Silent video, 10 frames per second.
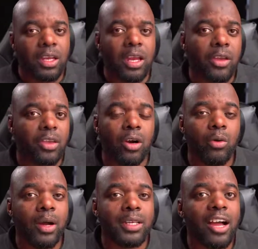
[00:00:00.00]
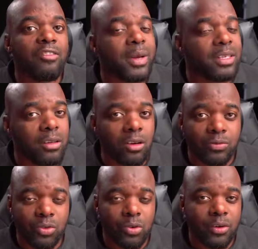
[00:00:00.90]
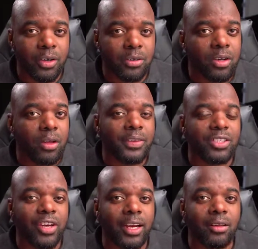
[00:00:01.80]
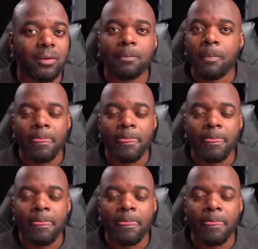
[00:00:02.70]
Now, you know what? I've made a lot of tutorials on this channel.